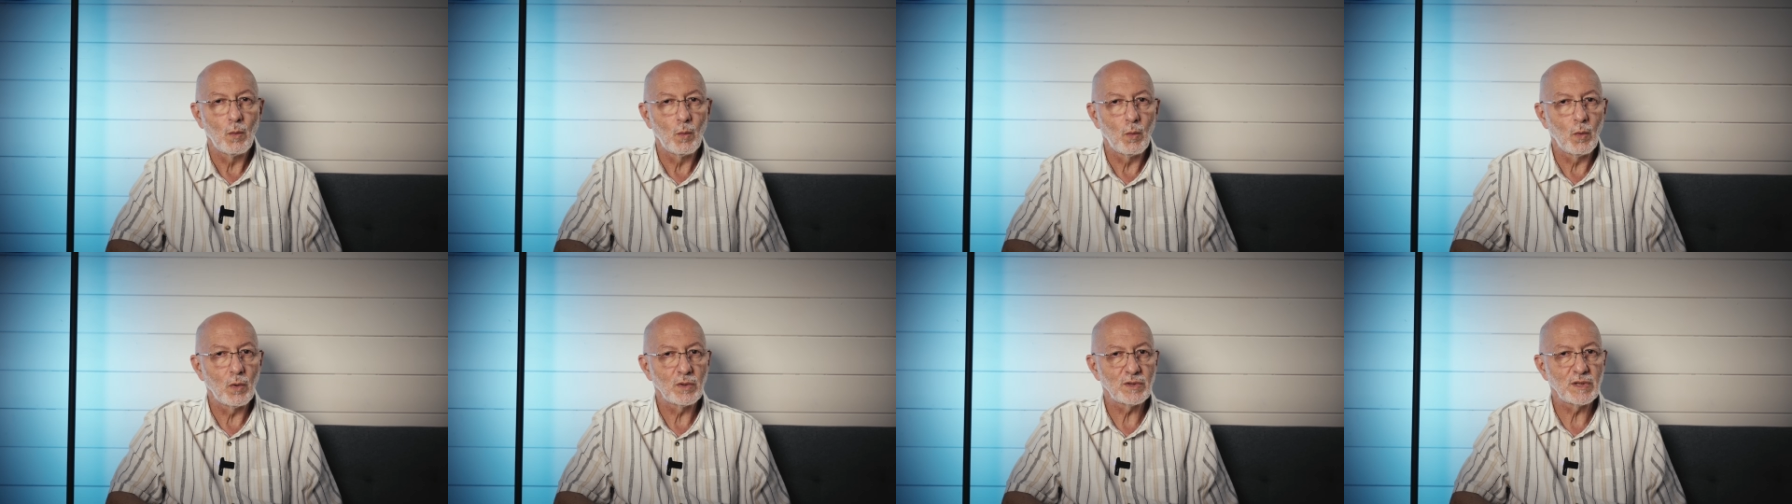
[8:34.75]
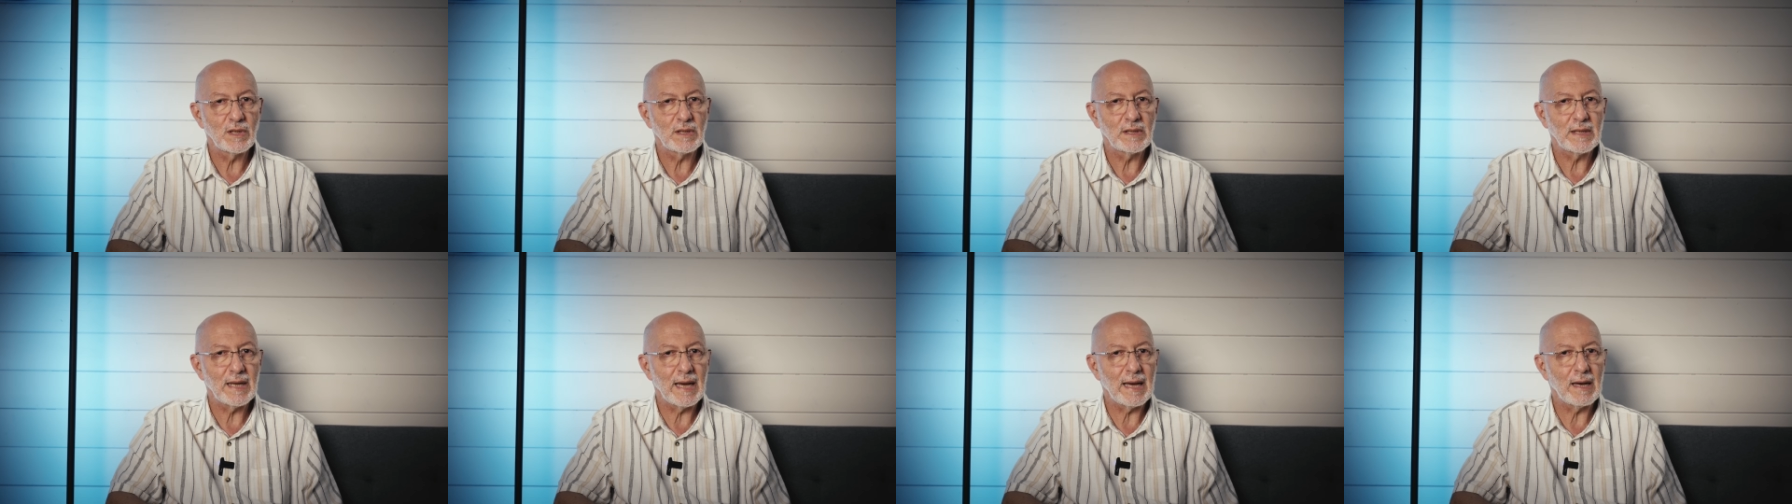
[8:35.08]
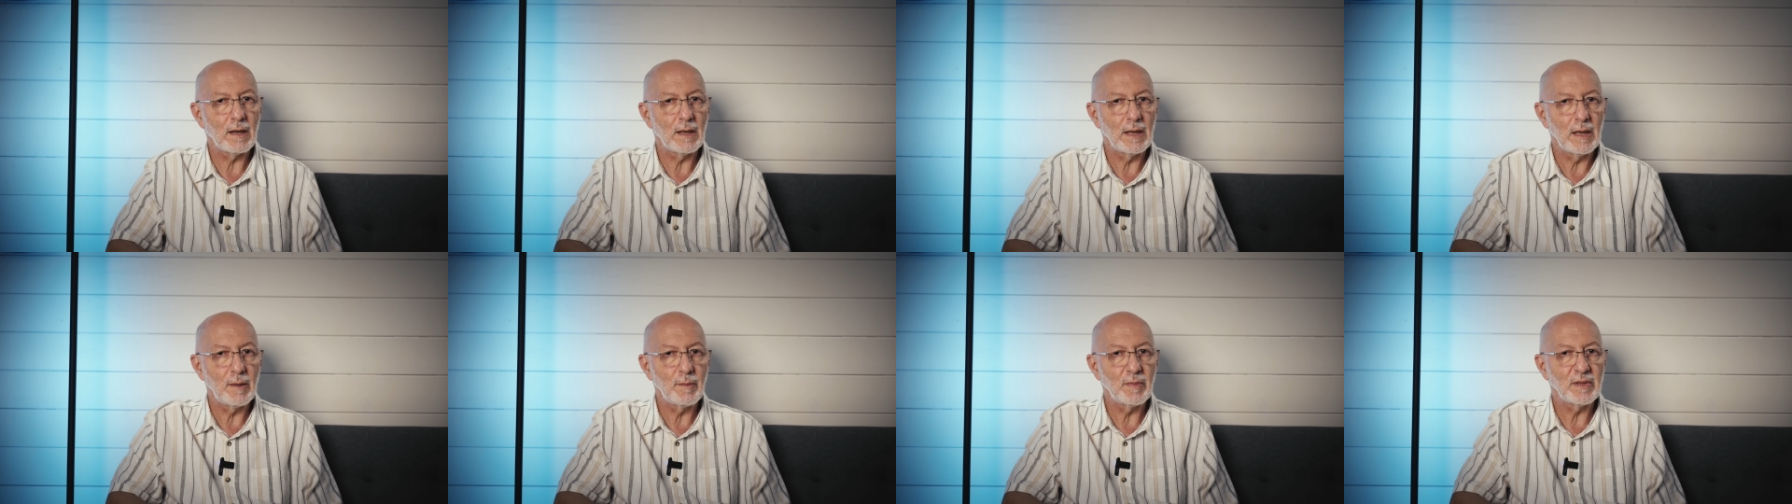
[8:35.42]
was it our
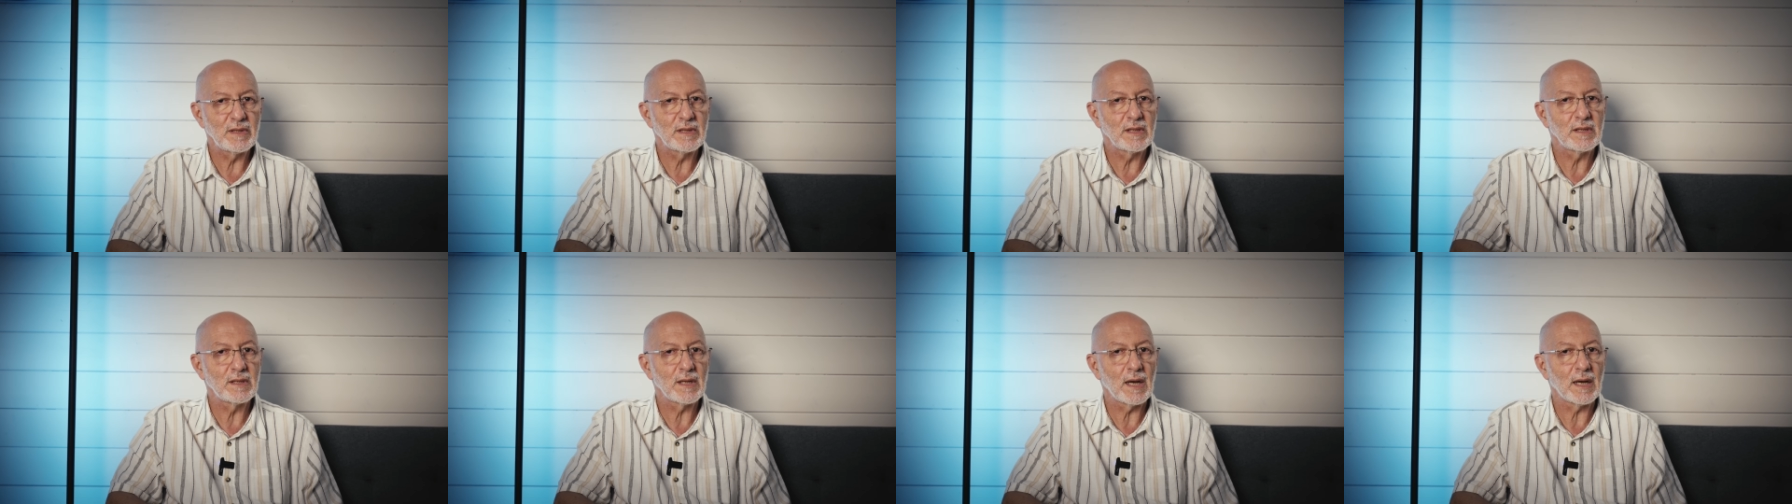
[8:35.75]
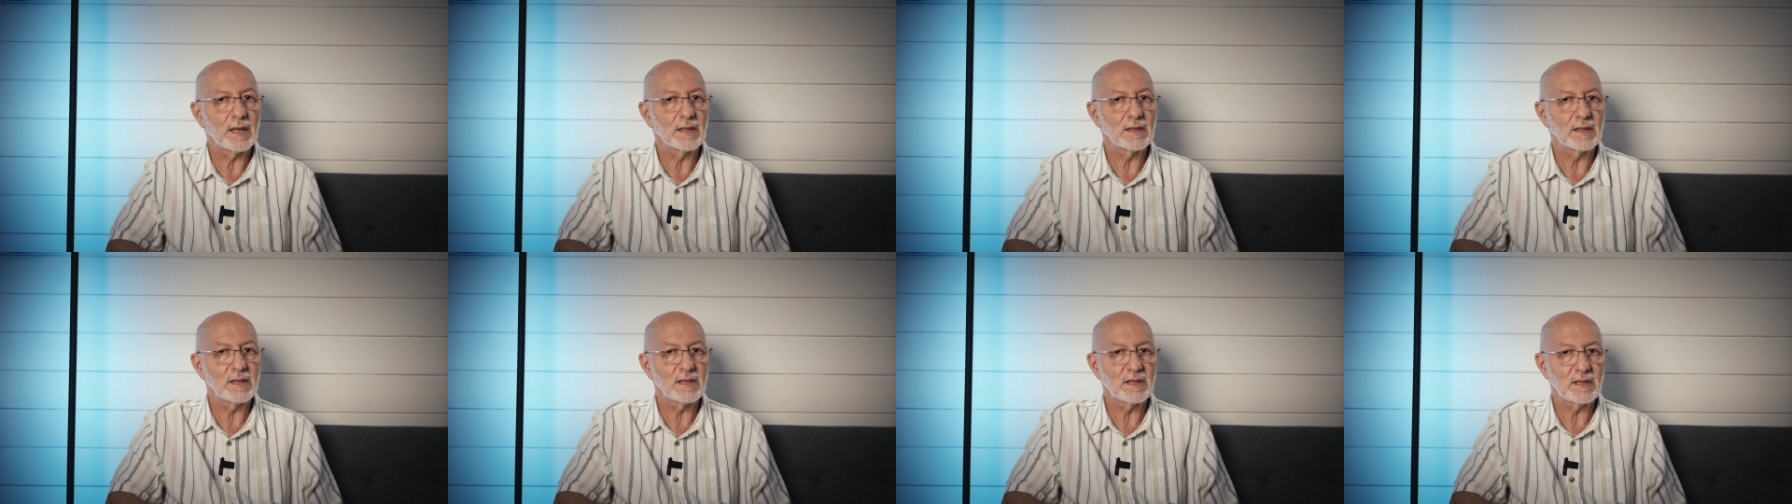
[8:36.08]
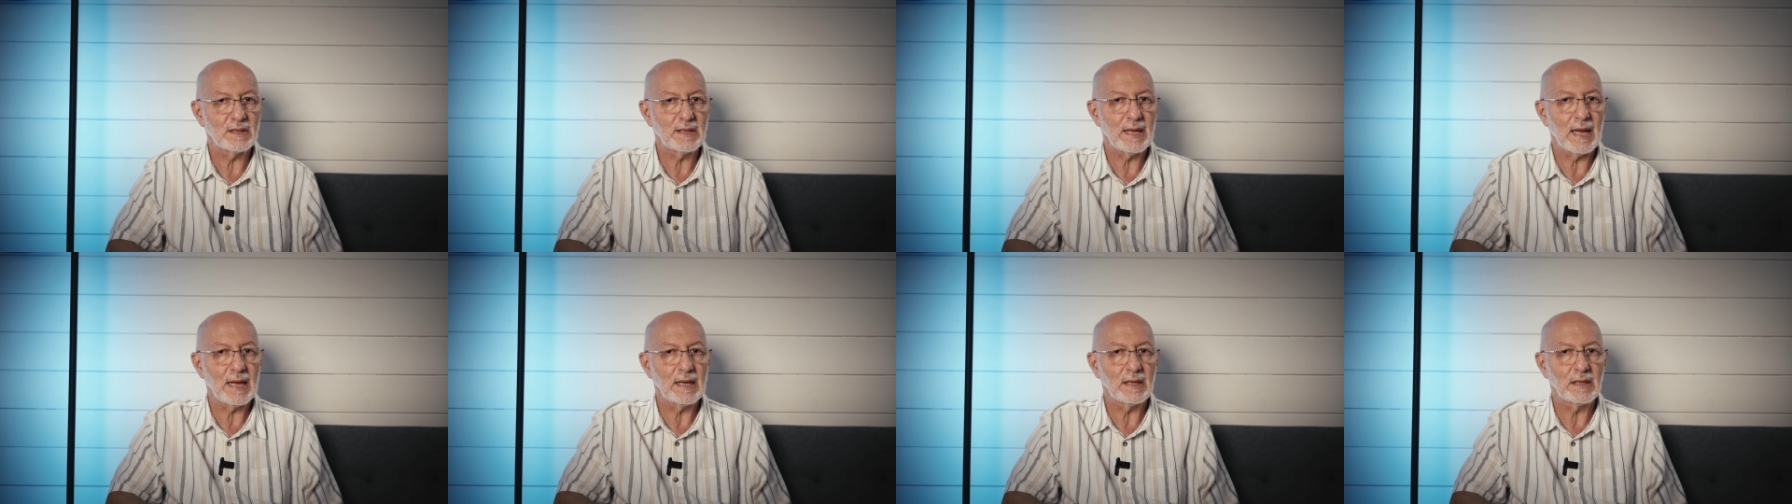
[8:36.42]
limited
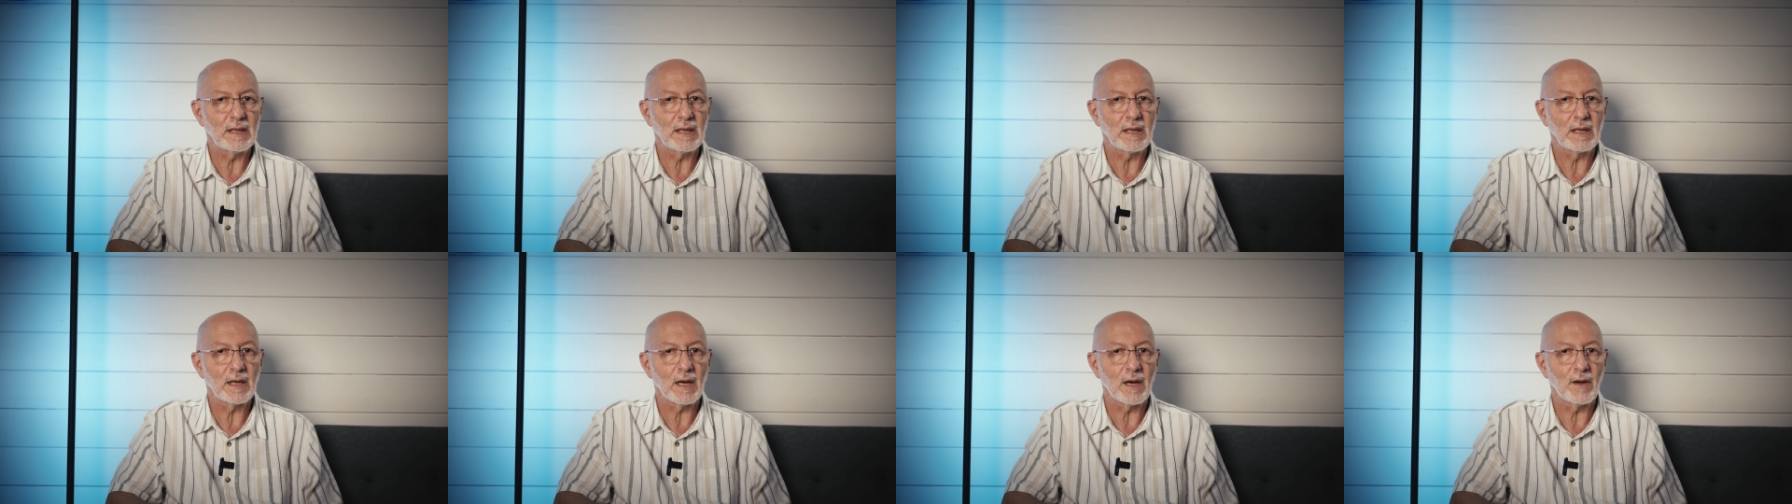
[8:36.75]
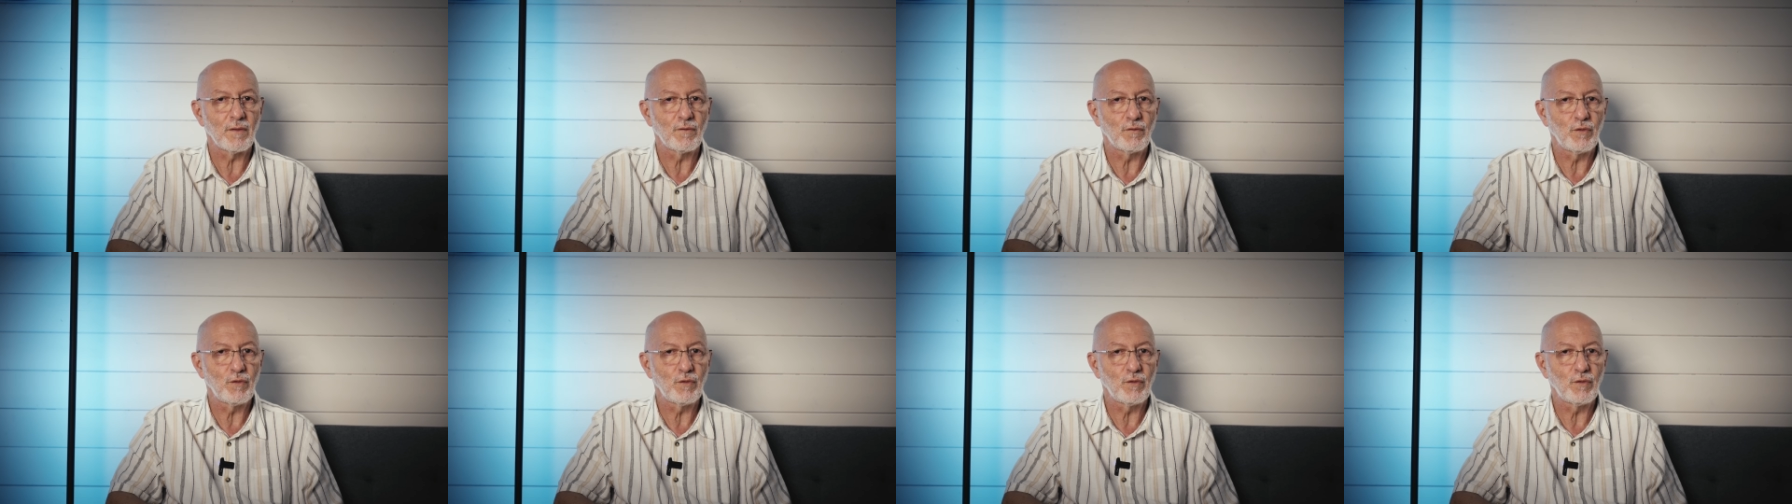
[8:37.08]
understanding of